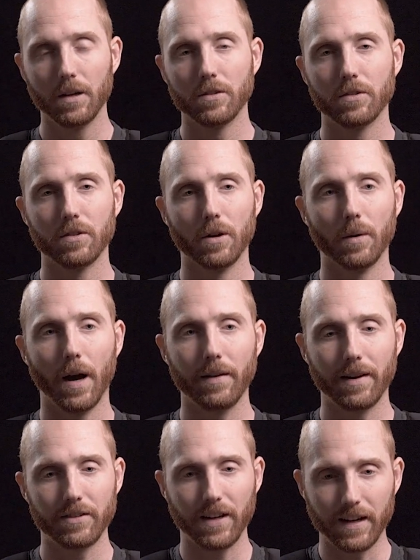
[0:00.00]
So
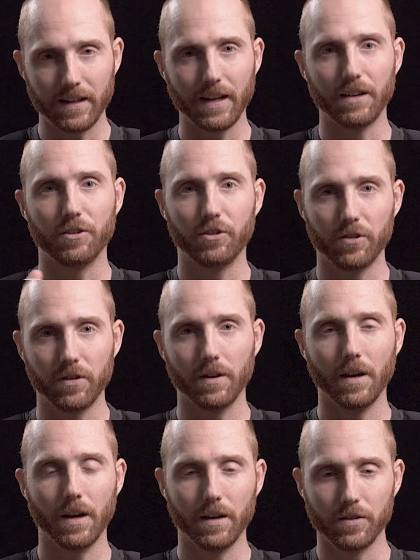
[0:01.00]
I've actually had to kind
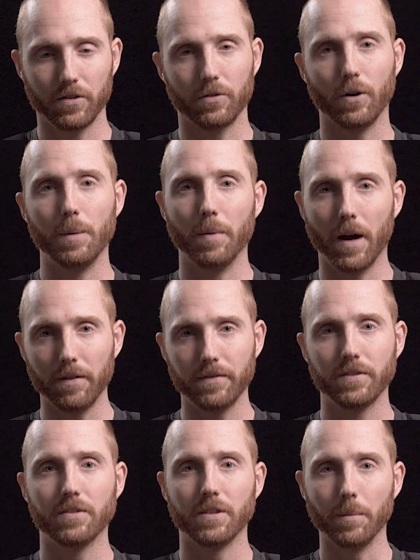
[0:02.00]
of scrape
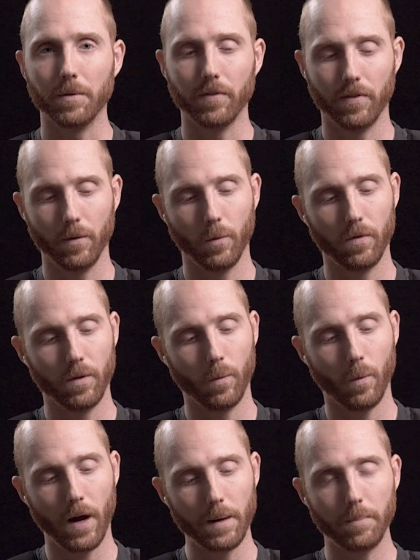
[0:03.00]
off some of the
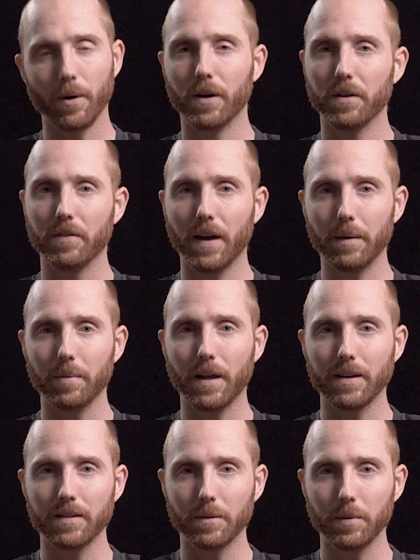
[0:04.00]
wide part of that
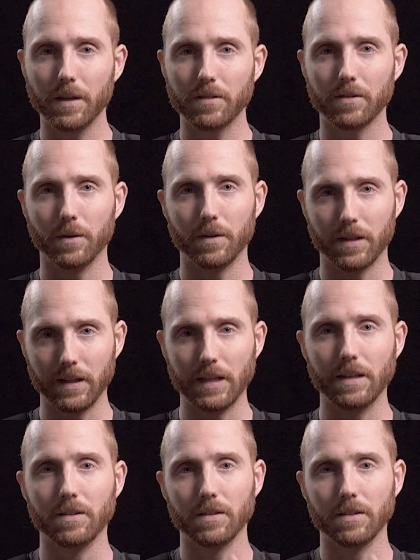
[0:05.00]
plastic piece so it could